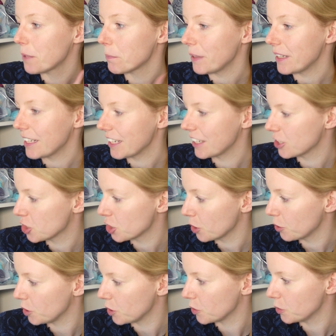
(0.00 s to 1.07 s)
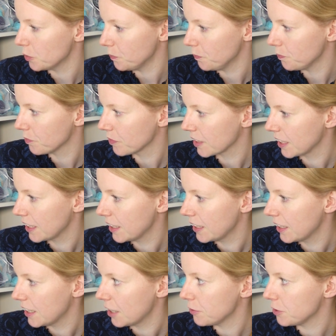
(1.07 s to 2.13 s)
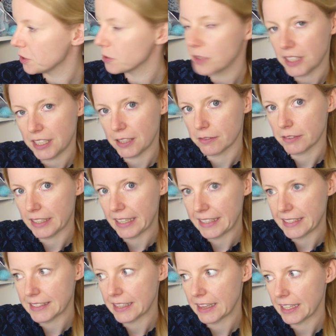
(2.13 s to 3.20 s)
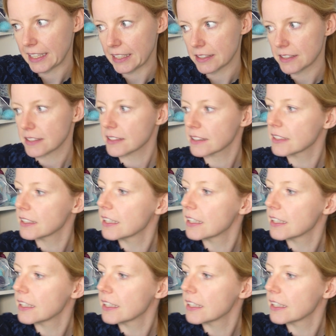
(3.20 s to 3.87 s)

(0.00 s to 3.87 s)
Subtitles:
But I can show you a few knitting related things.